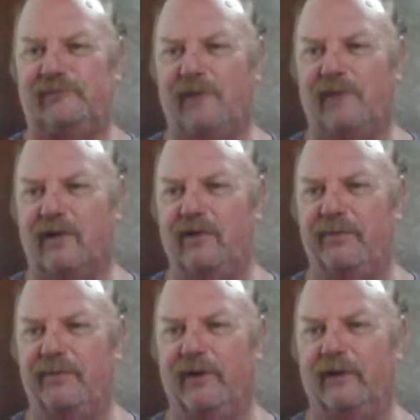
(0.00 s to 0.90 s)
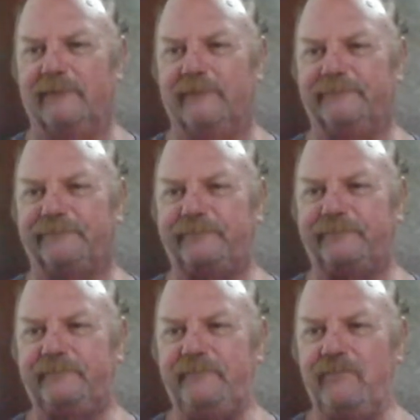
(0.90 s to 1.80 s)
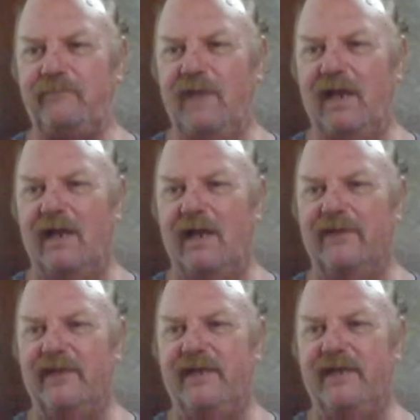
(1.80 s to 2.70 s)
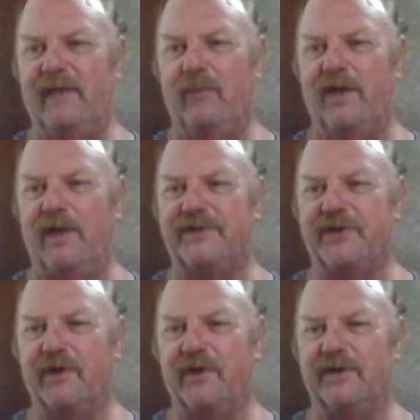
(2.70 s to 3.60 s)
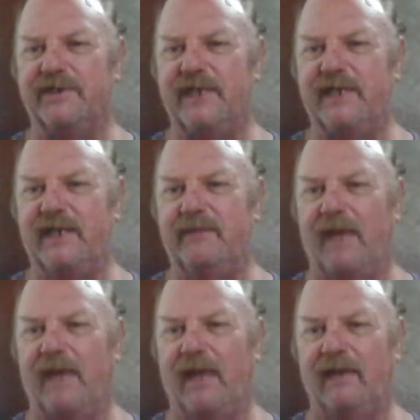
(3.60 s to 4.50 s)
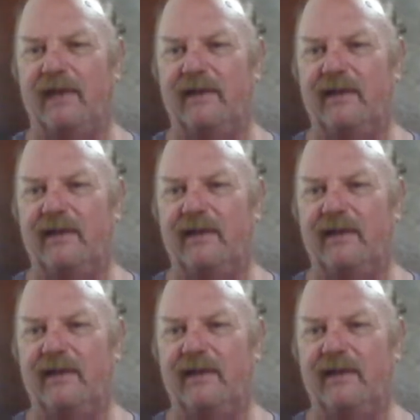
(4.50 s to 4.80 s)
Mark Cooper, the dimwit turned Tin Man,